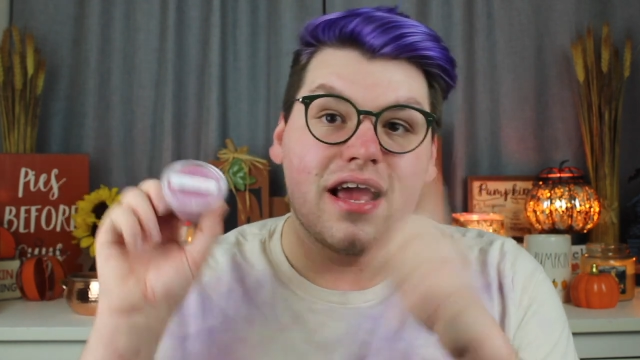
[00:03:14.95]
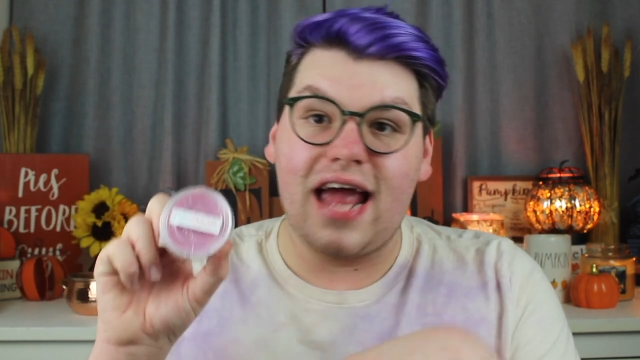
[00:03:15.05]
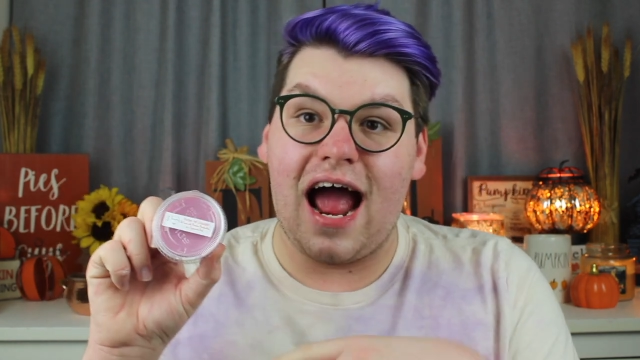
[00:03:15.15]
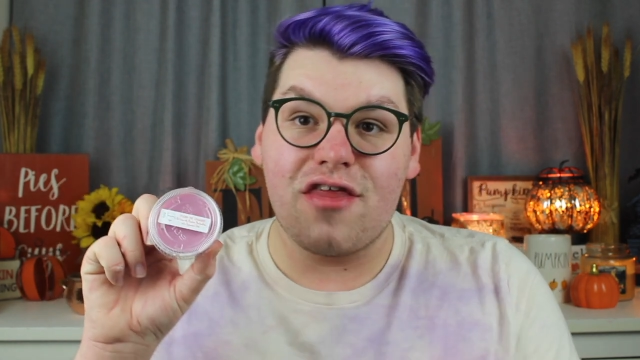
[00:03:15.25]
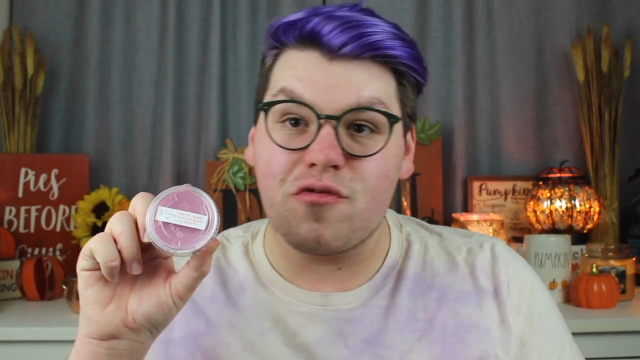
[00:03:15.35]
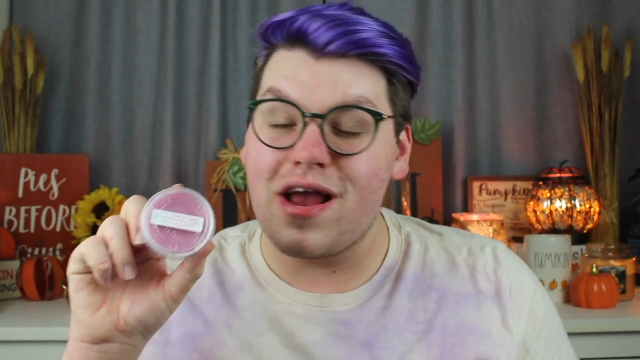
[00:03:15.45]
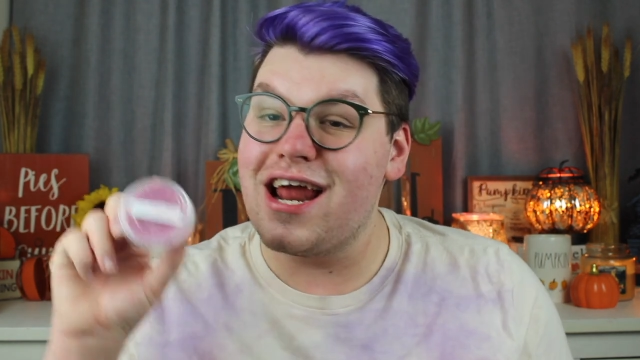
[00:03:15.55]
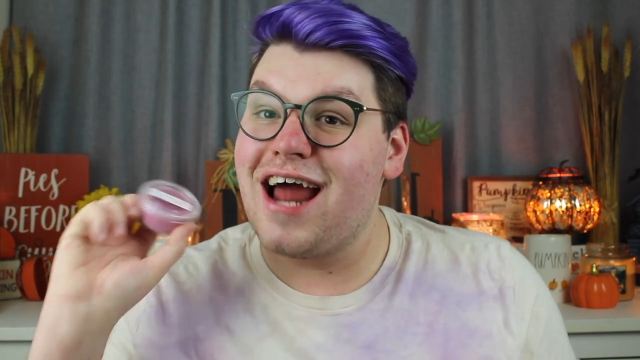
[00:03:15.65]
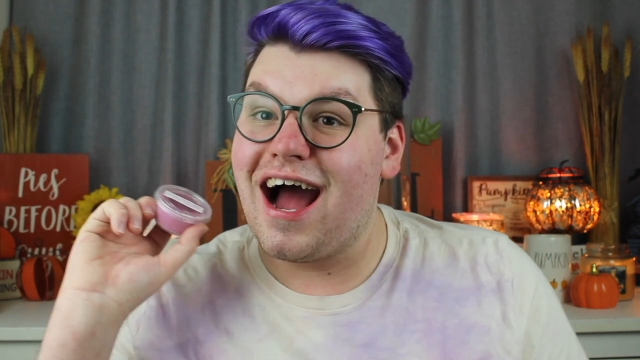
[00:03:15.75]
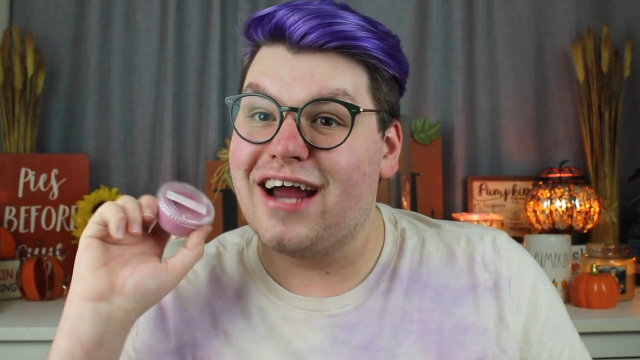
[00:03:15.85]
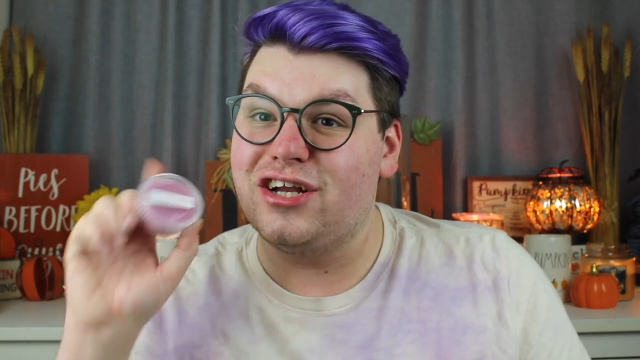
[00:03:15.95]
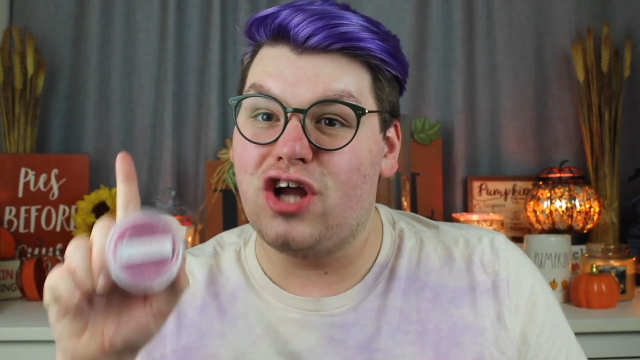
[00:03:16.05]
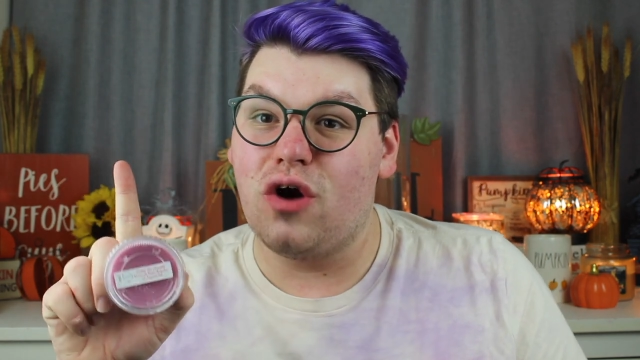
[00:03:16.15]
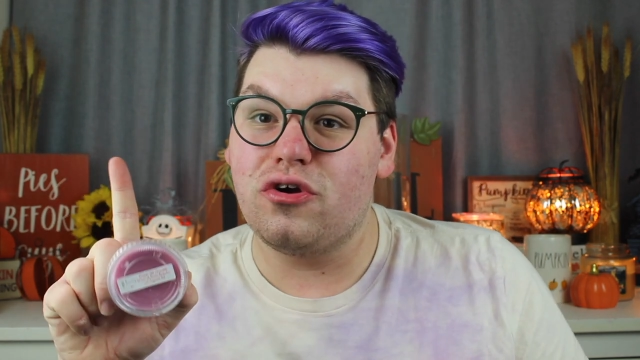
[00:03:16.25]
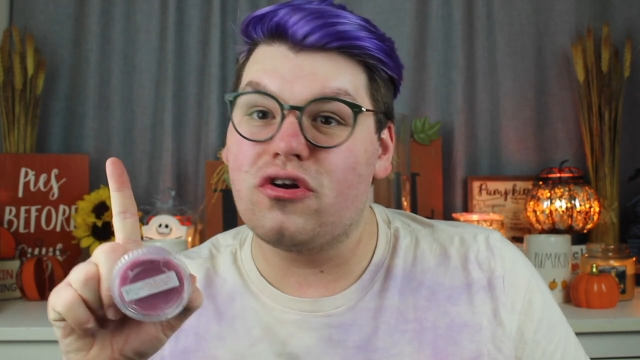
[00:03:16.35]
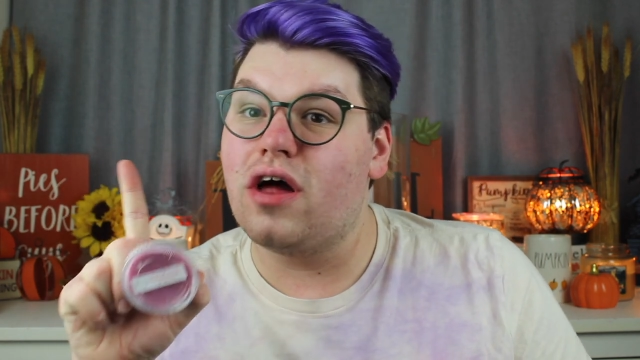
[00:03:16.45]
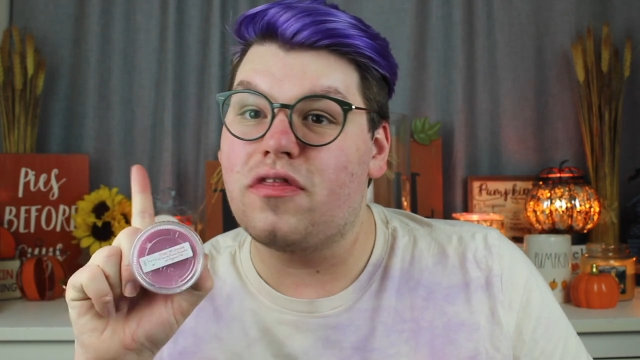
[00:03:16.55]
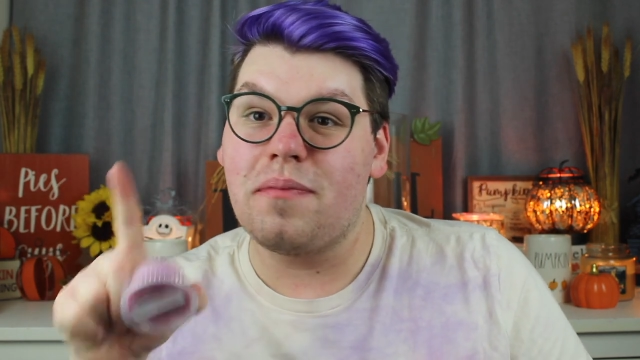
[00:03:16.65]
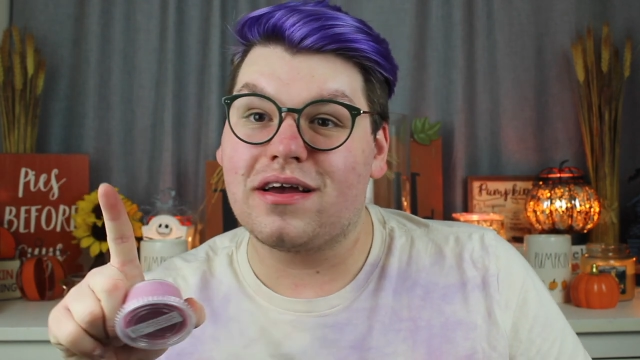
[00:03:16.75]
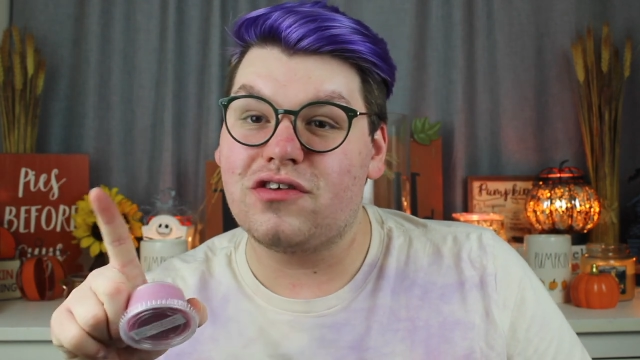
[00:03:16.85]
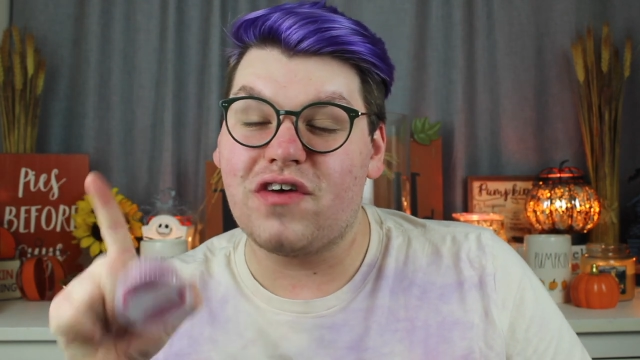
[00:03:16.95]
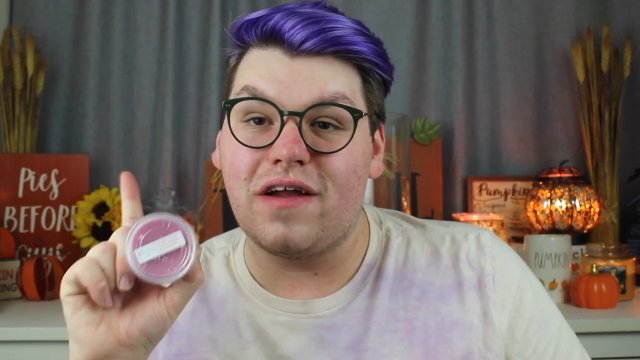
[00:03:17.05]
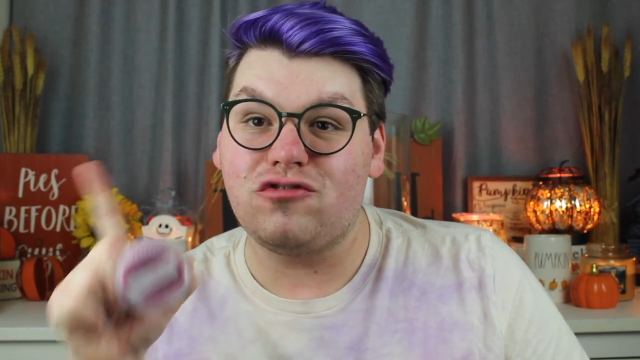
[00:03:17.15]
Catherine, I know you're not the biggest fan